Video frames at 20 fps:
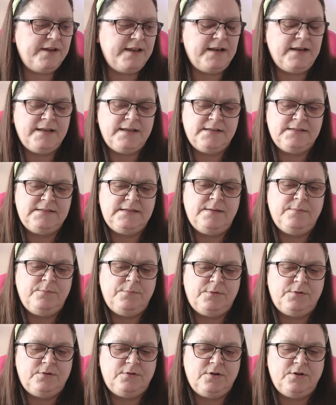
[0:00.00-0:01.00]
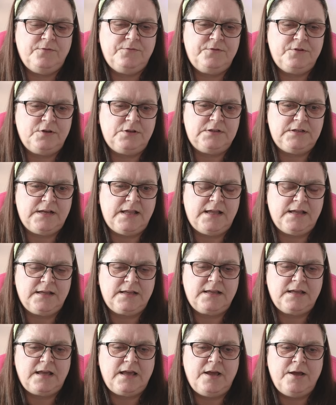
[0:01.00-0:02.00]
really a symbol of good
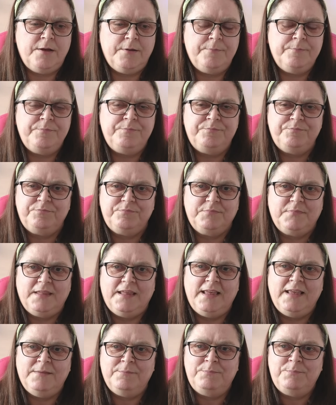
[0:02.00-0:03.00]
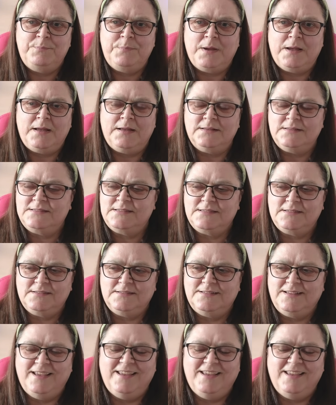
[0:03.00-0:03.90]
luck. But...